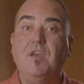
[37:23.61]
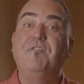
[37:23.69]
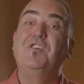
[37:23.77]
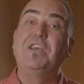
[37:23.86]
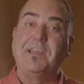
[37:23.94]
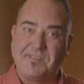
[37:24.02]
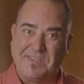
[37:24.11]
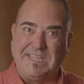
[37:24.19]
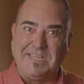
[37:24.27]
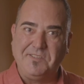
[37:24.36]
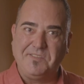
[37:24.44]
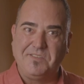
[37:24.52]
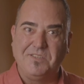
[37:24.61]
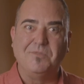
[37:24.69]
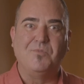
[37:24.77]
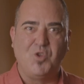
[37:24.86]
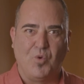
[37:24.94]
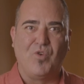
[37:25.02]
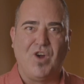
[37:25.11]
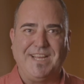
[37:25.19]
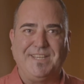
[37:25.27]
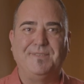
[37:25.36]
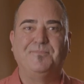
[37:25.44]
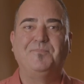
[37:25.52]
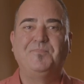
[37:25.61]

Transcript: If you guessed LEAST, you're right.